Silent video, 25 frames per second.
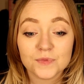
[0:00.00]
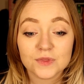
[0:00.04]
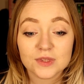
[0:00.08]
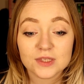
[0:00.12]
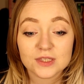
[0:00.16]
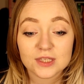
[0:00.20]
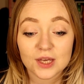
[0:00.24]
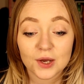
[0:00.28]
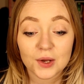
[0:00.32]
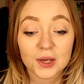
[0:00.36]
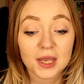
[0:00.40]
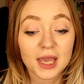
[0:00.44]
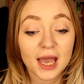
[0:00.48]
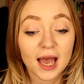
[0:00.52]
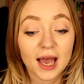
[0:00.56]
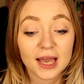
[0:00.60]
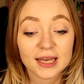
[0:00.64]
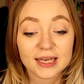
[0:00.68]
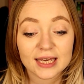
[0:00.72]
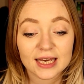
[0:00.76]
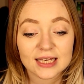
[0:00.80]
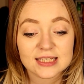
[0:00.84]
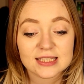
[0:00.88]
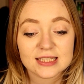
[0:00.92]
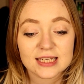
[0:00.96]
So yeah, I
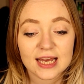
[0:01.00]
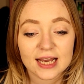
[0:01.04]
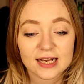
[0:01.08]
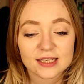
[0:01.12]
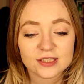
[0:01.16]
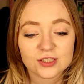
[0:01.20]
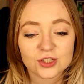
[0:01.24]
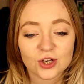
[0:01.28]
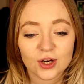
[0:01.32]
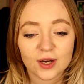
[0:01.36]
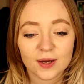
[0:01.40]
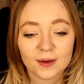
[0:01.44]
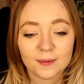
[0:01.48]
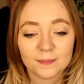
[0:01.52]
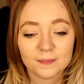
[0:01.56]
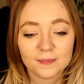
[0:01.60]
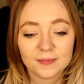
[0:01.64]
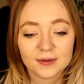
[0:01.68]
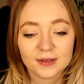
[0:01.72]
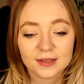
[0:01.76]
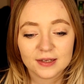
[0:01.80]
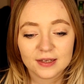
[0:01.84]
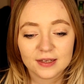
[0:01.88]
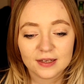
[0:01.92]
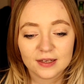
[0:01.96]
guess next time
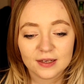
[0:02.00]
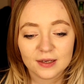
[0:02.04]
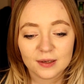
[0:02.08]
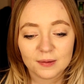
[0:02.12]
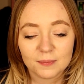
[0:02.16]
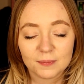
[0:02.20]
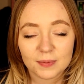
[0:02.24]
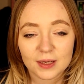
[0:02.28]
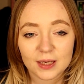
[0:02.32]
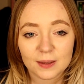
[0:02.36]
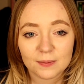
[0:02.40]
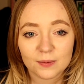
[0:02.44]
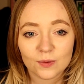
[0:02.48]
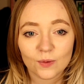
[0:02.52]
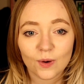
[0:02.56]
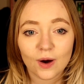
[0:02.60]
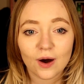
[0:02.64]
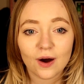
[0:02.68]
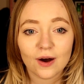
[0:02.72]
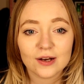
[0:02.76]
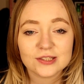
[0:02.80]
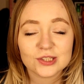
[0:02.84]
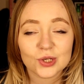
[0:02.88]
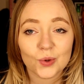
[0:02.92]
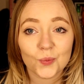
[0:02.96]
people
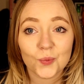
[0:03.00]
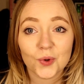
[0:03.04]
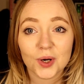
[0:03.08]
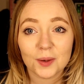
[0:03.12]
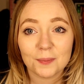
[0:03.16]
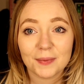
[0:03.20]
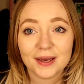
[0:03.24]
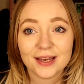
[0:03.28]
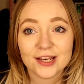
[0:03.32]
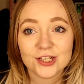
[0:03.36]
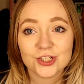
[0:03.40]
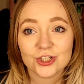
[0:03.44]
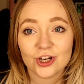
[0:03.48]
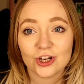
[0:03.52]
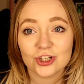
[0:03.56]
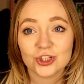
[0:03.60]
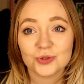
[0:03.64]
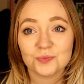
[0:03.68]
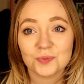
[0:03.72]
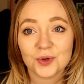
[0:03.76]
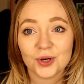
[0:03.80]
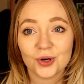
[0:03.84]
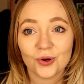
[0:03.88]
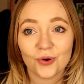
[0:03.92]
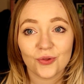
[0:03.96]
ask or want to make
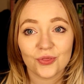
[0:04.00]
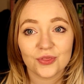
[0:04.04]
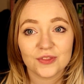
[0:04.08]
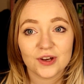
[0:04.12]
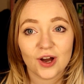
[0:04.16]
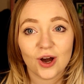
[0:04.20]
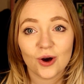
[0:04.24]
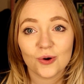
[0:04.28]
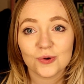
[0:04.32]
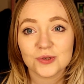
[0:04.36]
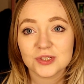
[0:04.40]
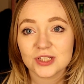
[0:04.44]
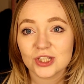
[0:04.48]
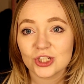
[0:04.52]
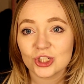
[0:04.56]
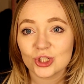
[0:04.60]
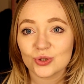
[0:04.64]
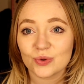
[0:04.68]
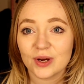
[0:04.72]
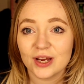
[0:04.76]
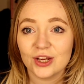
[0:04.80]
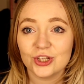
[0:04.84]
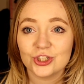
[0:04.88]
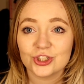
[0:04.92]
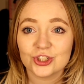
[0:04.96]
judgment on the whole
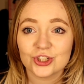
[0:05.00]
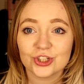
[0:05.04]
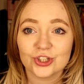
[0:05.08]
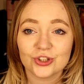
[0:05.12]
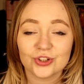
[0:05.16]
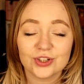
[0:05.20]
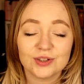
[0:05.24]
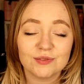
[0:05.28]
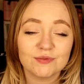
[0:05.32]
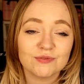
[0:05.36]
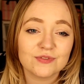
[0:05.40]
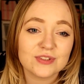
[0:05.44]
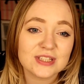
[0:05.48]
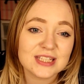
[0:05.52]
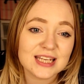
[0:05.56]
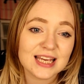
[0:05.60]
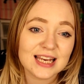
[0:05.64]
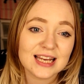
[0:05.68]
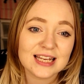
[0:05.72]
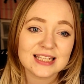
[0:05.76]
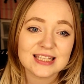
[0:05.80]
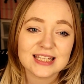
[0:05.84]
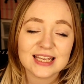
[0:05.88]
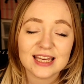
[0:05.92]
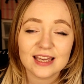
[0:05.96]
situation or
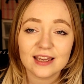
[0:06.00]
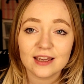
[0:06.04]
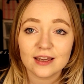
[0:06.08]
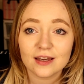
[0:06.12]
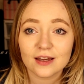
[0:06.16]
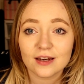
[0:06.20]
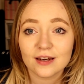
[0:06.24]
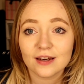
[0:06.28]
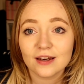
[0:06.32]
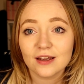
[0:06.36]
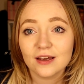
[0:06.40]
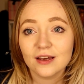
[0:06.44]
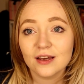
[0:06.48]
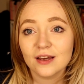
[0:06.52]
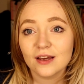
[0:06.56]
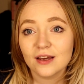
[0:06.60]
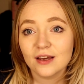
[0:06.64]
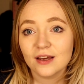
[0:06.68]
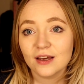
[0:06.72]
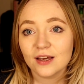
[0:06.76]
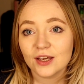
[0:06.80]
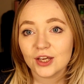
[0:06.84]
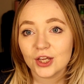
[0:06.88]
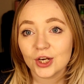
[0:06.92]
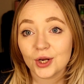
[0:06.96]
infertility, and
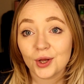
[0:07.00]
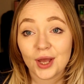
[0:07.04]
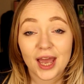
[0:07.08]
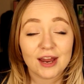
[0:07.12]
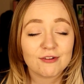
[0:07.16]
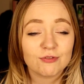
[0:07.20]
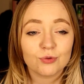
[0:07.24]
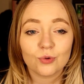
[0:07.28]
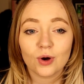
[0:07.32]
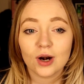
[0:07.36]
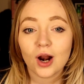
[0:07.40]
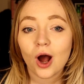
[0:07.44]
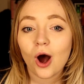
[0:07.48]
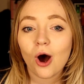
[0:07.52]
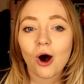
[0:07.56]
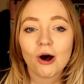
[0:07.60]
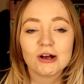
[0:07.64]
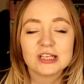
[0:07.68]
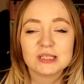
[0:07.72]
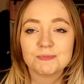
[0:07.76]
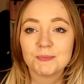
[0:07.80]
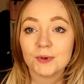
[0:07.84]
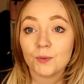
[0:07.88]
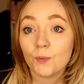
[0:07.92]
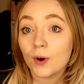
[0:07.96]
you know, everyone
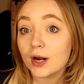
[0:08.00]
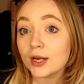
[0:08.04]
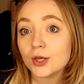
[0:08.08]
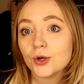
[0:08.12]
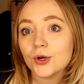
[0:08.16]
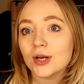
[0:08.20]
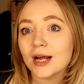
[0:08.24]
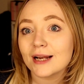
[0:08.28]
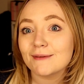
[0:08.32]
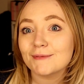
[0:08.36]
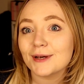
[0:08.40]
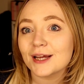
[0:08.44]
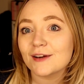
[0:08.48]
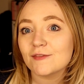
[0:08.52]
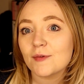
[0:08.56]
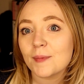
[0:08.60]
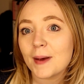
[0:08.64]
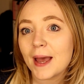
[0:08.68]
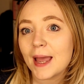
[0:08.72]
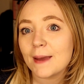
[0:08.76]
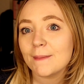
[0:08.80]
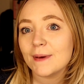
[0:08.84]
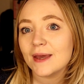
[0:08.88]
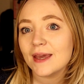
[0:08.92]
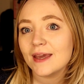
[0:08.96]
asks me, when are you and Adam gonna have a
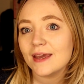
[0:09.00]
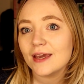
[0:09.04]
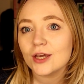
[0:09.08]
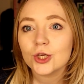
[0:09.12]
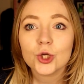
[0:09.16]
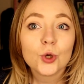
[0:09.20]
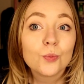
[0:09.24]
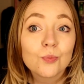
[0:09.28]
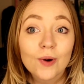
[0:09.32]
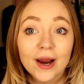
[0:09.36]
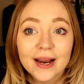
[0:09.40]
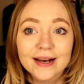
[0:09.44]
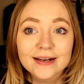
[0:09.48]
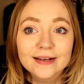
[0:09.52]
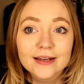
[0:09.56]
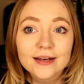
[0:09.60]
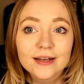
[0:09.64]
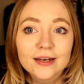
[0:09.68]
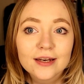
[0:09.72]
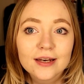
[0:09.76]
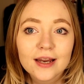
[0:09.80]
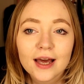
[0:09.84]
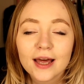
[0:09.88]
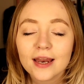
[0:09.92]
baby, are you pregnant?